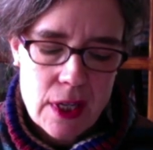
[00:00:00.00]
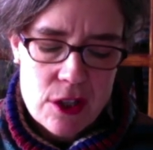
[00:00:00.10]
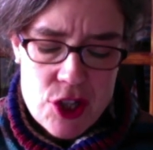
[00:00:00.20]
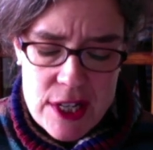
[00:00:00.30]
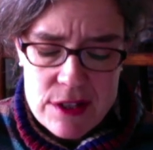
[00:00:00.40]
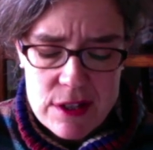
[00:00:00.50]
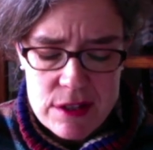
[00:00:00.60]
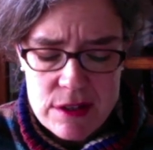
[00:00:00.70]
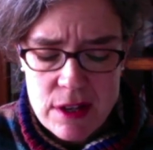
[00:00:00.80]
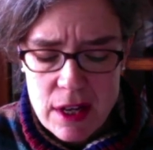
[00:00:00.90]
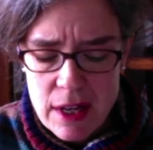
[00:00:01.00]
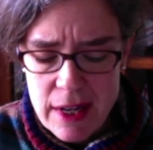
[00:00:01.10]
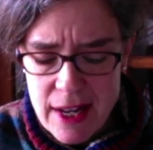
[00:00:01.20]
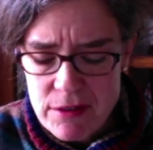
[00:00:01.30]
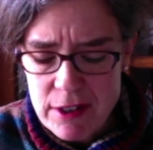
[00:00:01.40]
Jesus, in
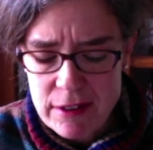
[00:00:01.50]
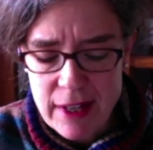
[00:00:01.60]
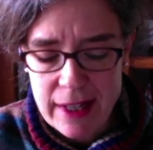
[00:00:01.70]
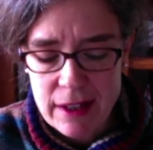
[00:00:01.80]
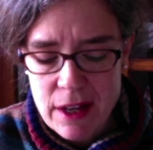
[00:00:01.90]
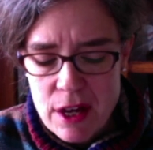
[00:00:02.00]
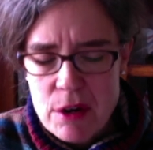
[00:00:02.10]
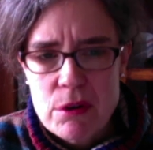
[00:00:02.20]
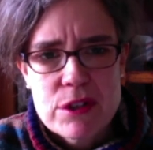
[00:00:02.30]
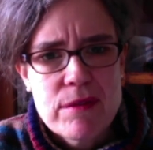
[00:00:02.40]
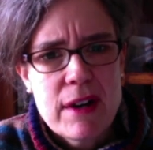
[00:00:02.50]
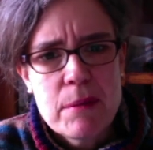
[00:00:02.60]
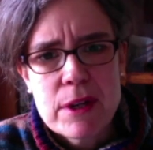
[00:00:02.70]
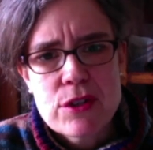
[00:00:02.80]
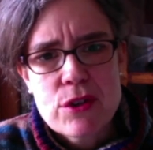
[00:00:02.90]
everything, was very
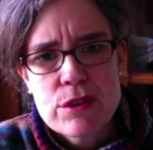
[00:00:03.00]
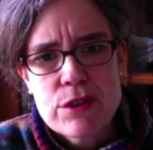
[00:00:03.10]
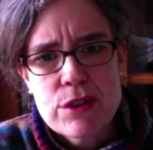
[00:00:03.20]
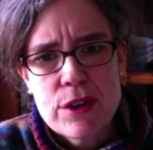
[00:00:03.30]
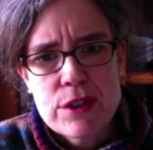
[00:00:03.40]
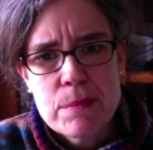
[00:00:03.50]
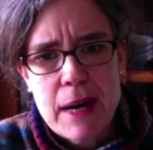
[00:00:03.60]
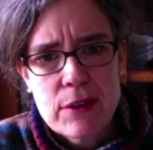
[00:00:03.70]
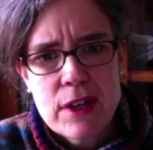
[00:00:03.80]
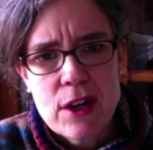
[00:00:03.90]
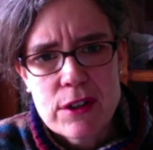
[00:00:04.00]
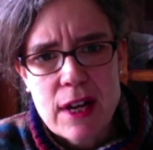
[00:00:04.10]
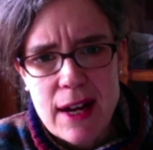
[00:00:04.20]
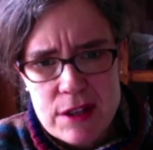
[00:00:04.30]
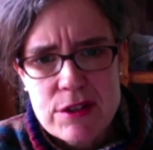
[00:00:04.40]
much concerned about
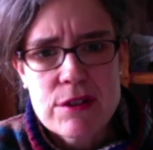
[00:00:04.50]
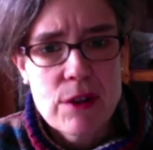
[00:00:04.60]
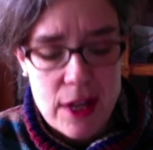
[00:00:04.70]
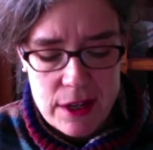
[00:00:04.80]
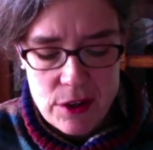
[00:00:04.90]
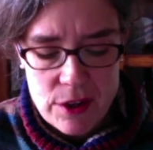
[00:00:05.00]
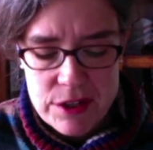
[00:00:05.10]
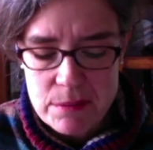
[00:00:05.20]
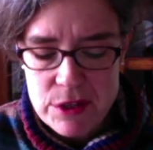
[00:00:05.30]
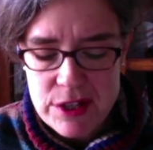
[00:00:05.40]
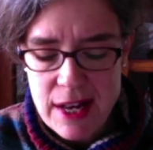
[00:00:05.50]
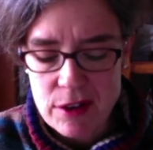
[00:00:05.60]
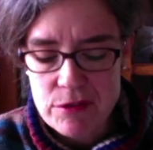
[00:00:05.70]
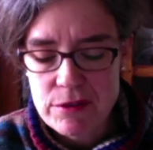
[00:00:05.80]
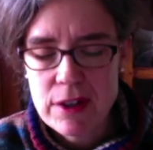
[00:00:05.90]
us and not
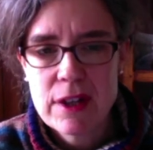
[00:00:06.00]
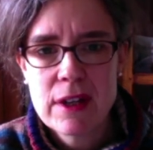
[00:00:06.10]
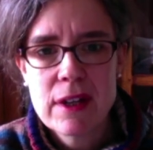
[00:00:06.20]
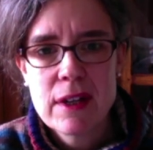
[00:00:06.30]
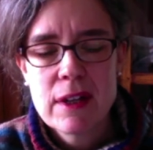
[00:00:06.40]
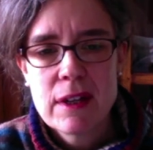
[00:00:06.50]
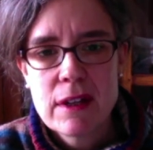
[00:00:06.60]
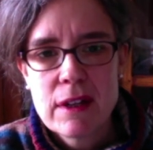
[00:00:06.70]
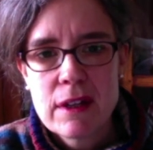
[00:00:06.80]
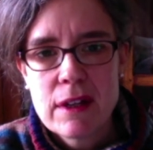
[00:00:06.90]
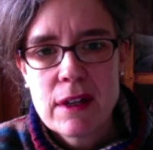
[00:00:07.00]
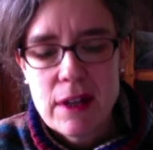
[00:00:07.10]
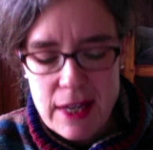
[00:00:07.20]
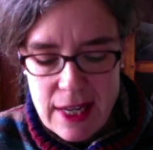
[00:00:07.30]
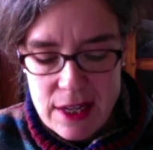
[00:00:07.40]
himself.
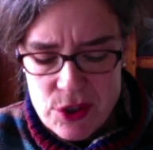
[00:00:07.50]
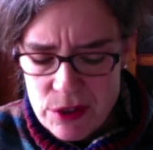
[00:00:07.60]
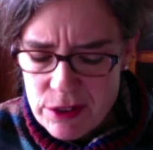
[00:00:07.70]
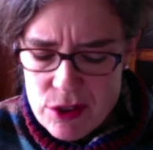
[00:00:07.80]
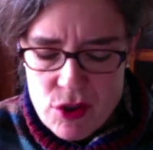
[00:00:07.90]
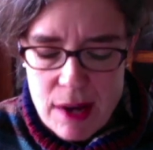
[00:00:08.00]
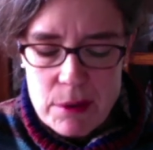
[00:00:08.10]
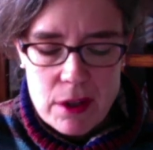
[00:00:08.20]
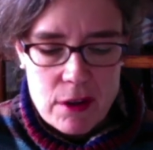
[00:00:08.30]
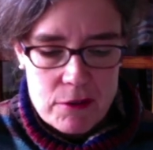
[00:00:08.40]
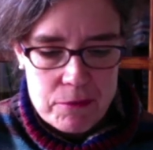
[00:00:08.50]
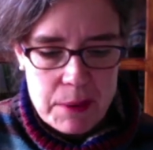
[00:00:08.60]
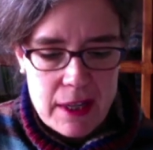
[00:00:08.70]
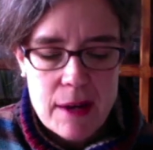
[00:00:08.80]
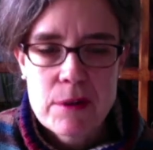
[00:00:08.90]
He took the trouble of
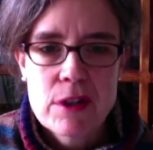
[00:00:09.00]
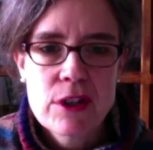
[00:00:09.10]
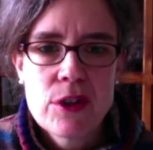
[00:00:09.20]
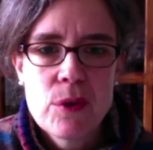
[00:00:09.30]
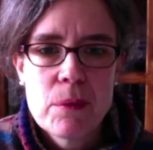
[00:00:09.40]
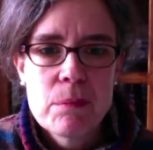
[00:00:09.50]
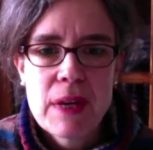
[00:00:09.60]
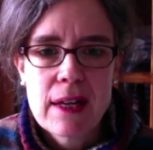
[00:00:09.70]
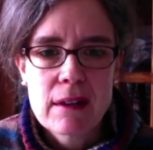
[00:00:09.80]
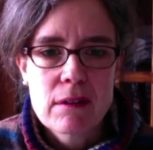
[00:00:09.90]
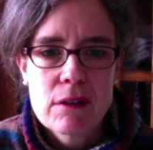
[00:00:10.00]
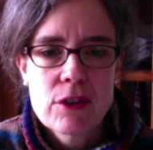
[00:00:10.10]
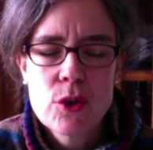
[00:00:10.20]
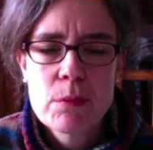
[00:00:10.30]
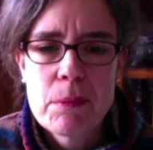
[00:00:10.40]
becoming a human
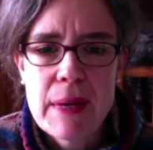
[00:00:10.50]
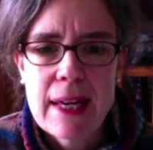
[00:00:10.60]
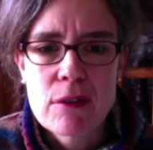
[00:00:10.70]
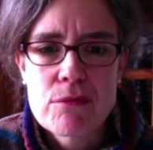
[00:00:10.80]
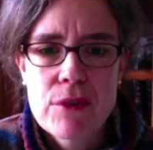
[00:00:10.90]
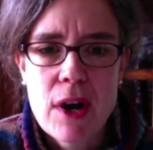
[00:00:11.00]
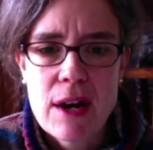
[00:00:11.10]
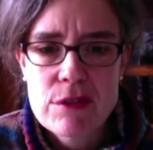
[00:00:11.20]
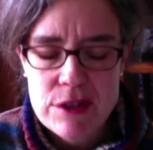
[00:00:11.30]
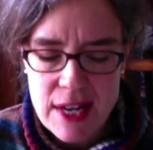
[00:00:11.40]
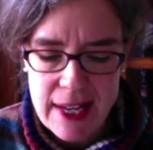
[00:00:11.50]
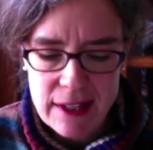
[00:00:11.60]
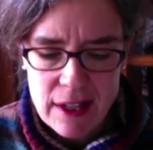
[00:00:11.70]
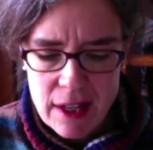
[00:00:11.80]
being for our sake.